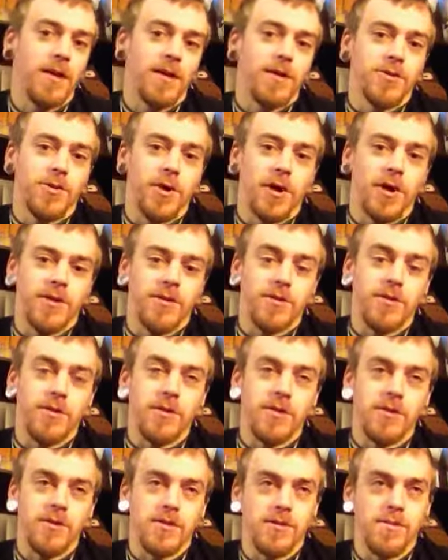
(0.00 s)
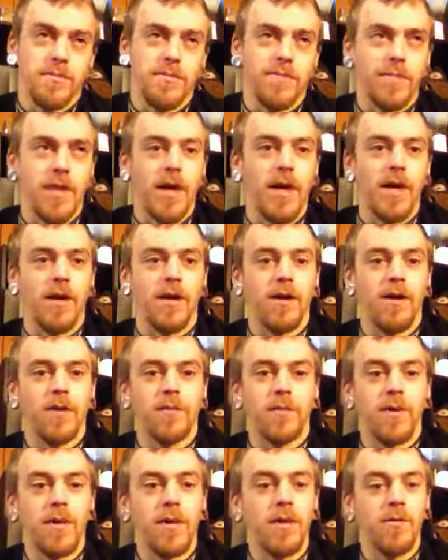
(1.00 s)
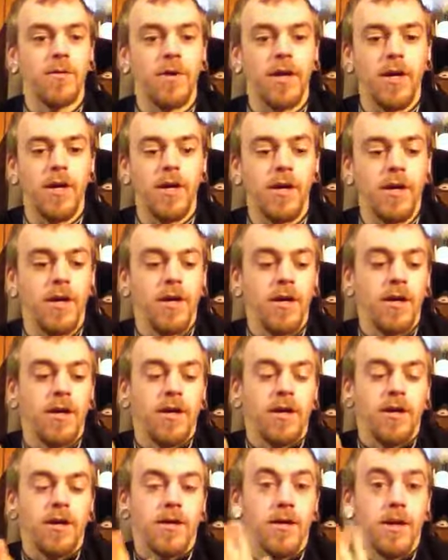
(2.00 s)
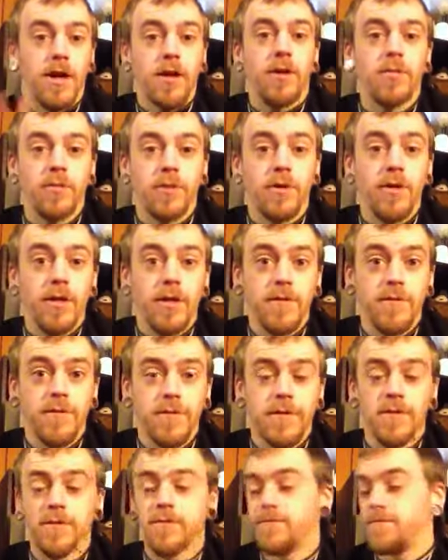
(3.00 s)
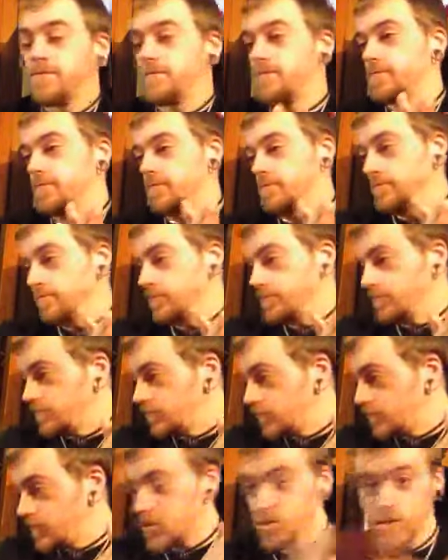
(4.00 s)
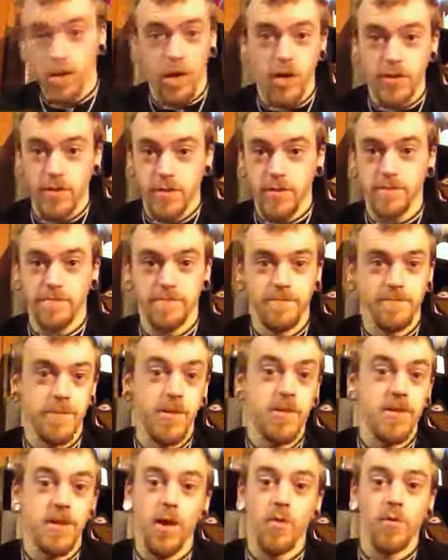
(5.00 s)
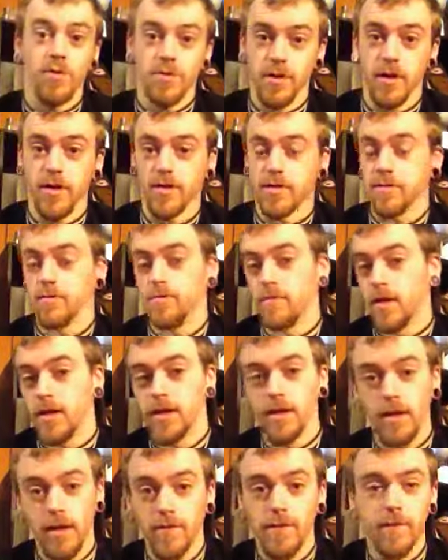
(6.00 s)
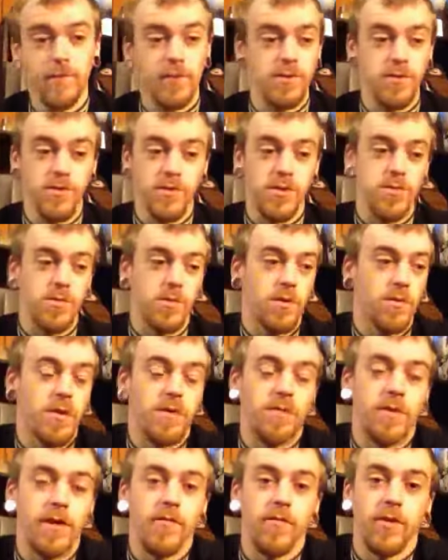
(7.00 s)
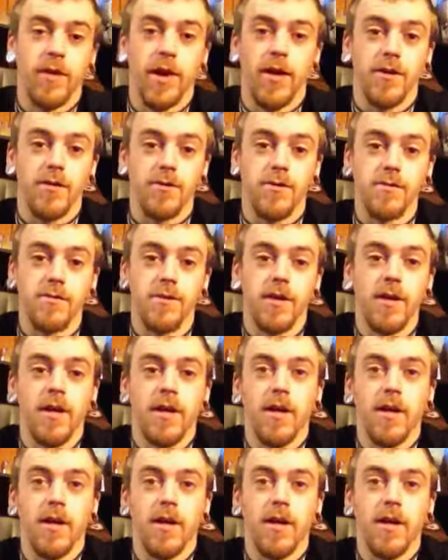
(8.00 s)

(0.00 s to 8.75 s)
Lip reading: Trying to, at least. But anyway, Keanu Reeves is awesome. He's always awesome. I love him. He's one of my favorite actors.